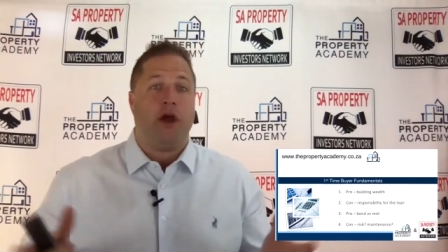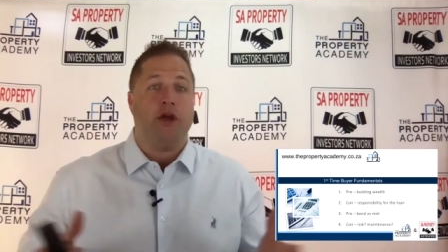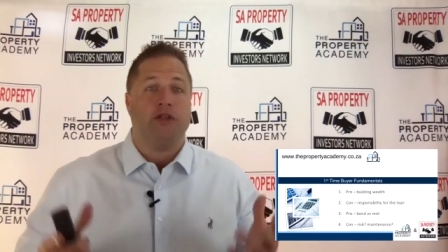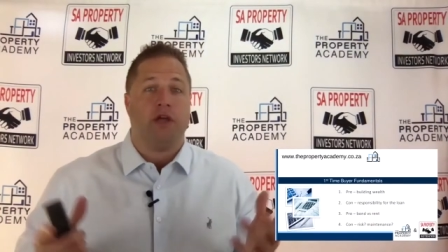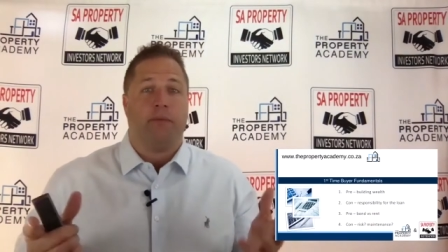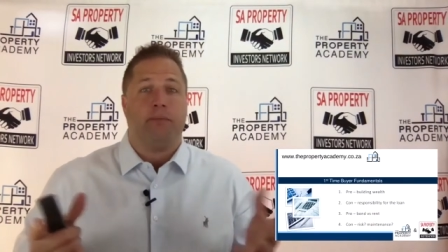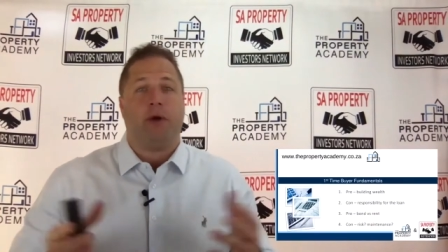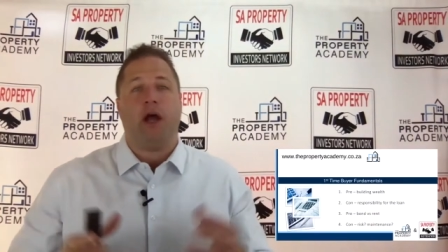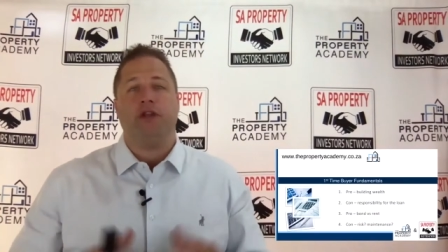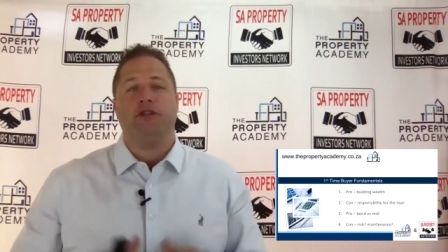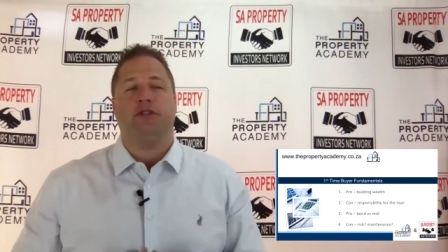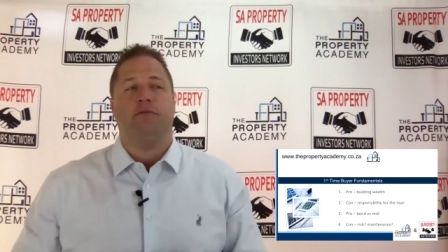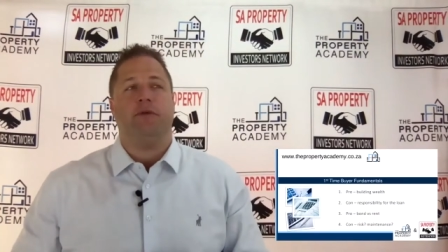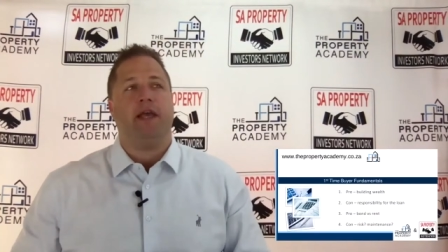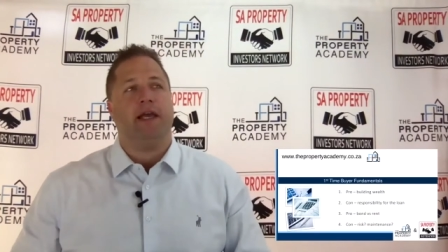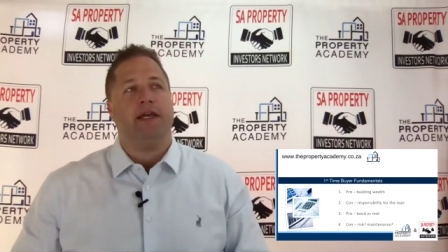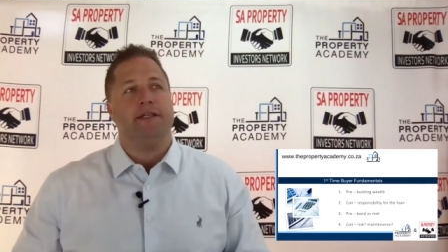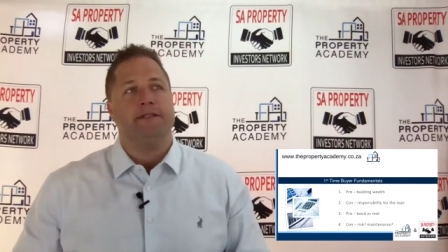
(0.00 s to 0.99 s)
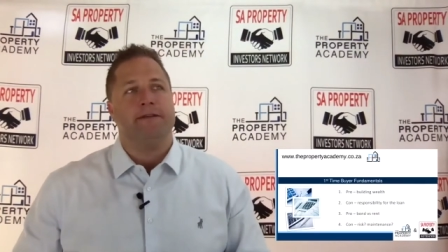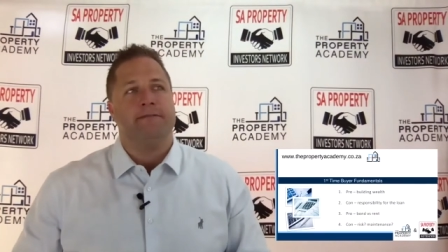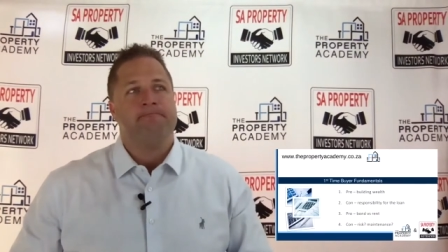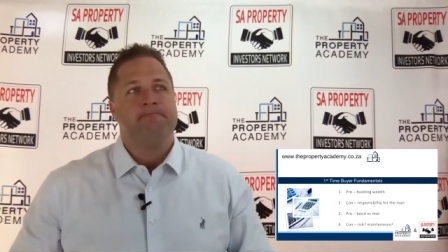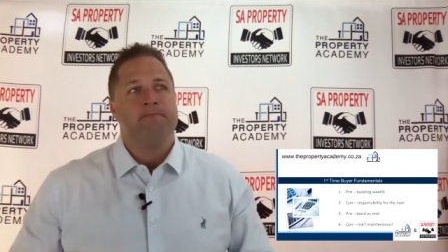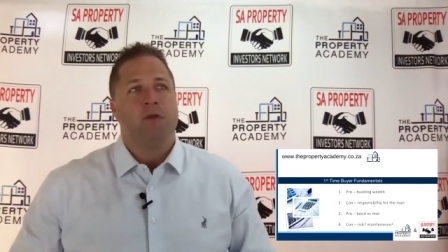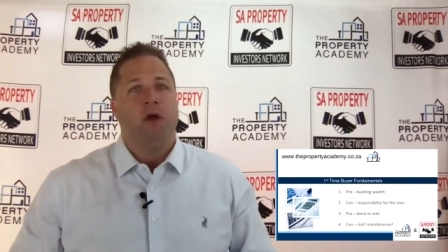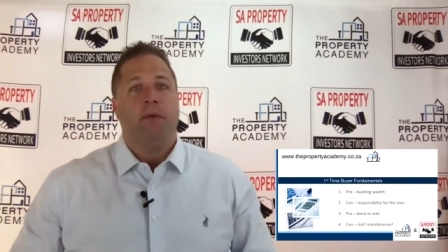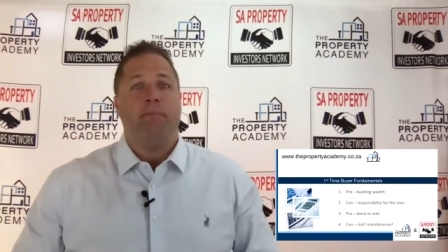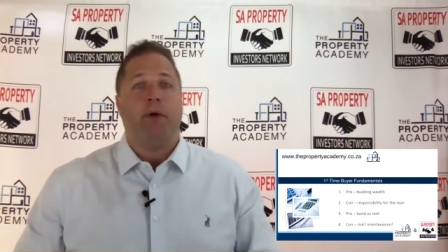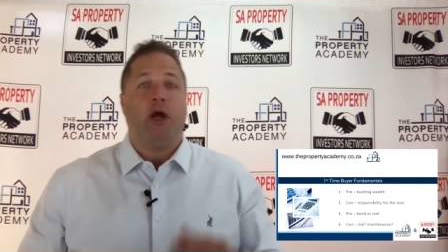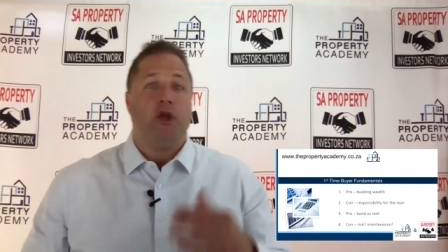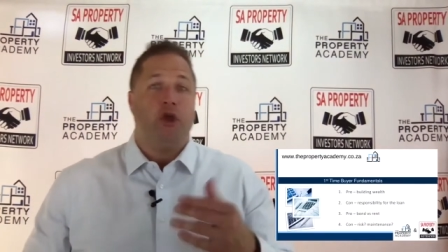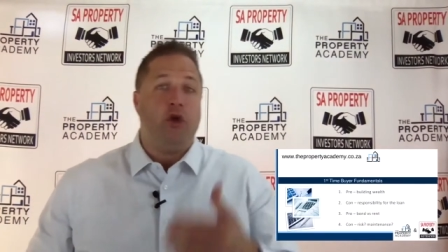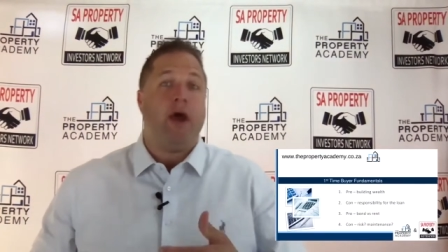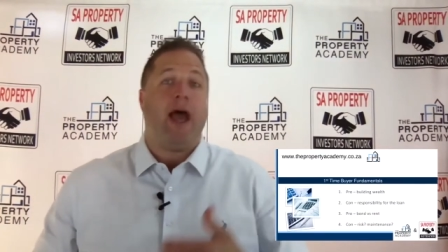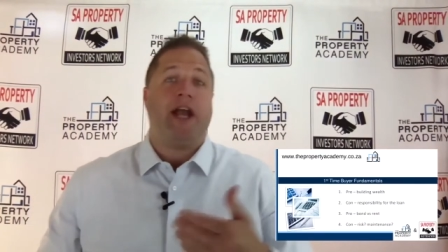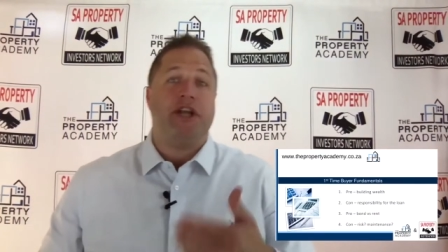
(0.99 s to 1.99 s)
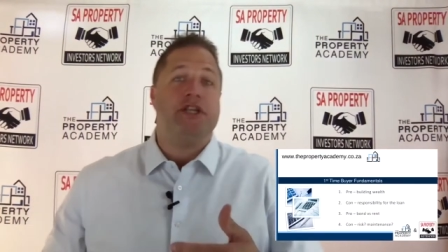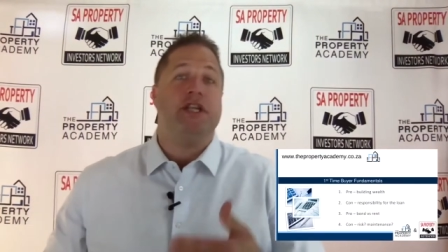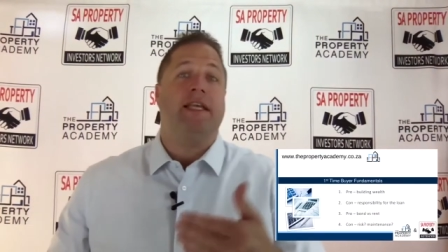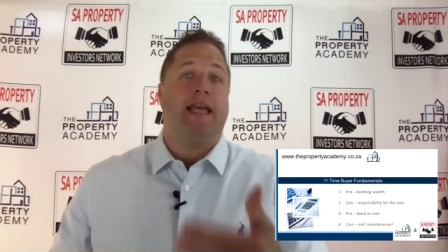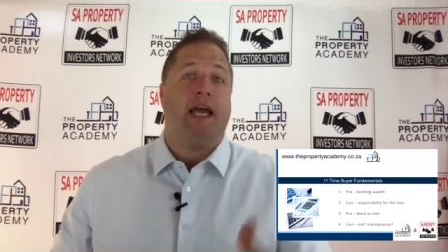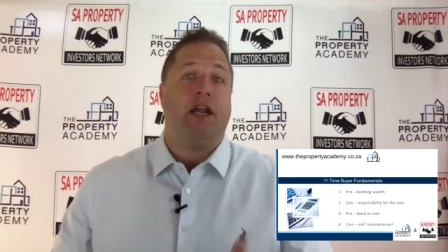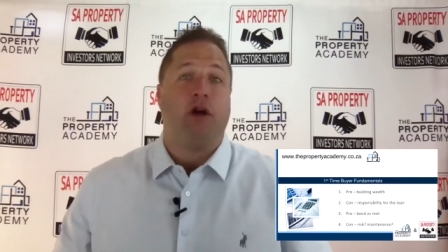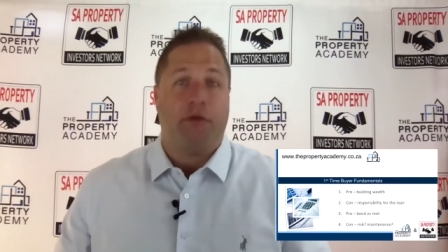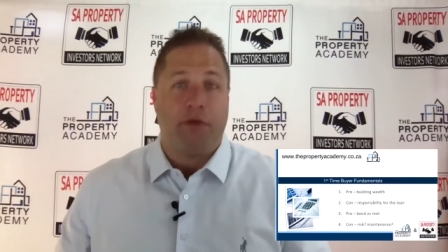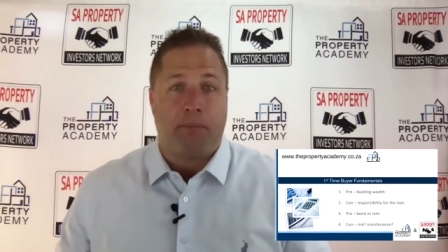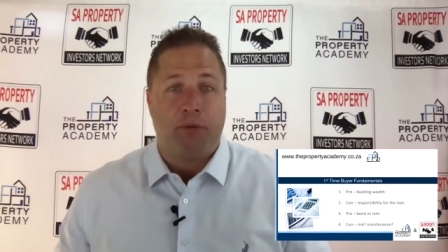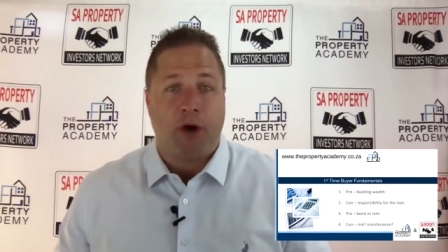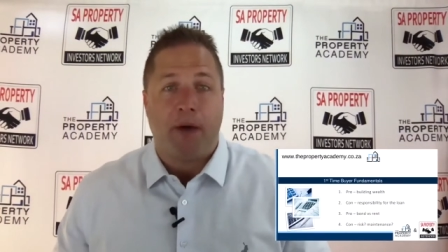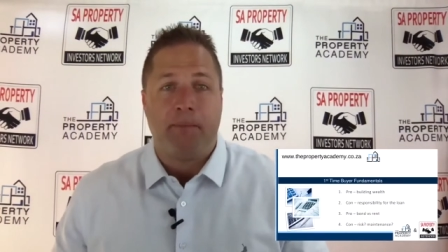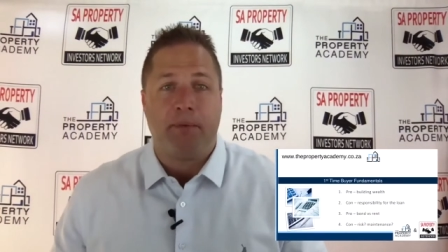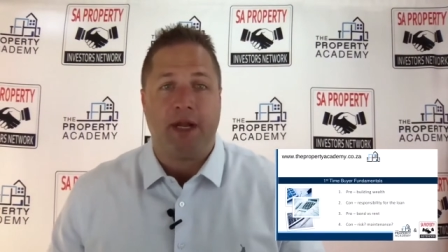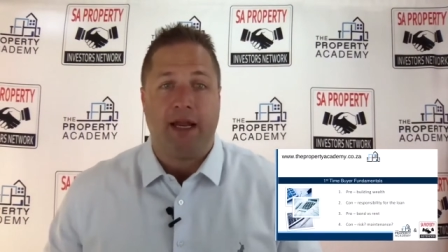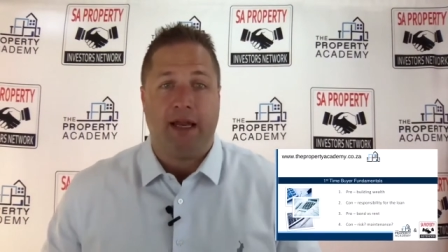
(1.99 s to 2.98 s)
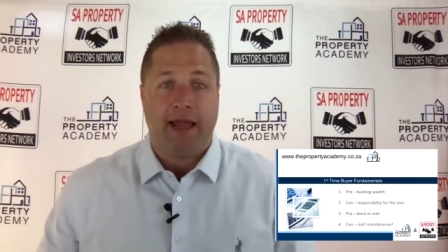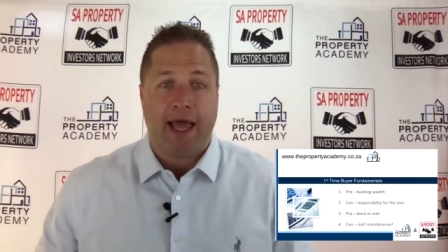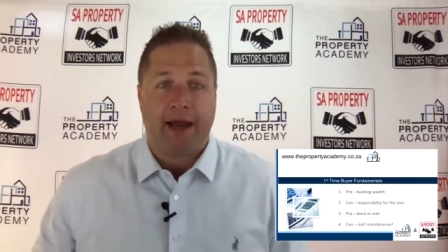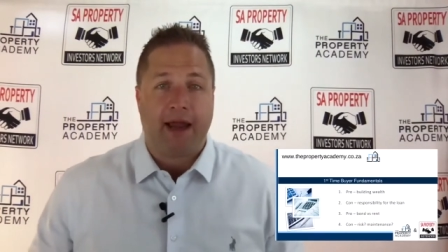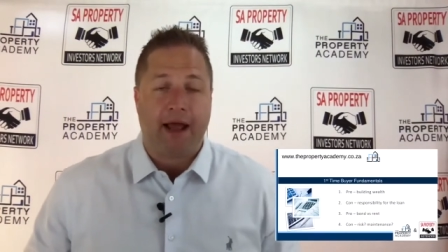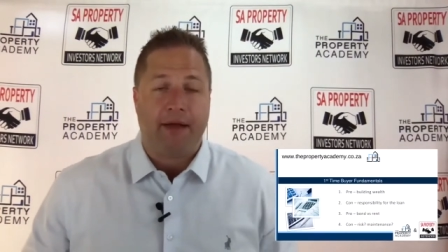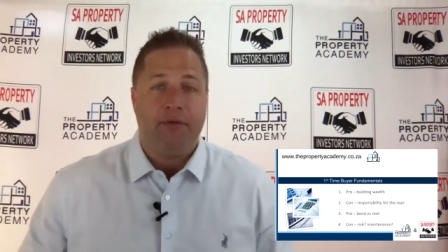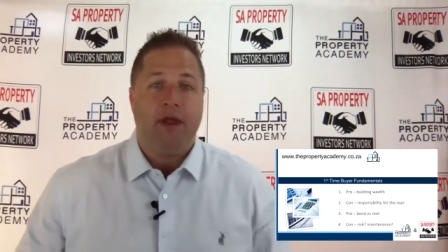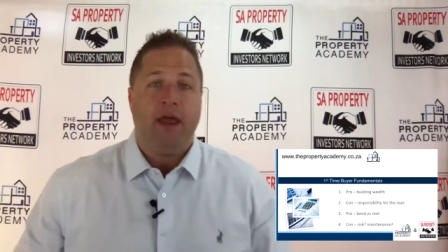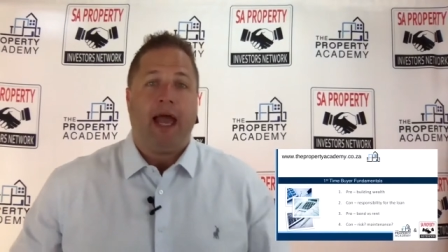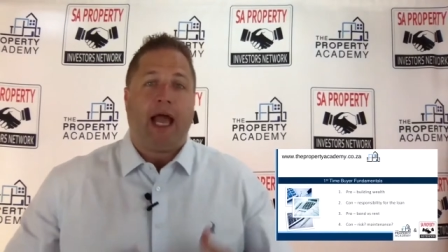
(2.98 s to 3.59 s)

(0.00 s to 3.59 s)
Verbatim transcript: So, pro to me is by you actually getting on the property ladder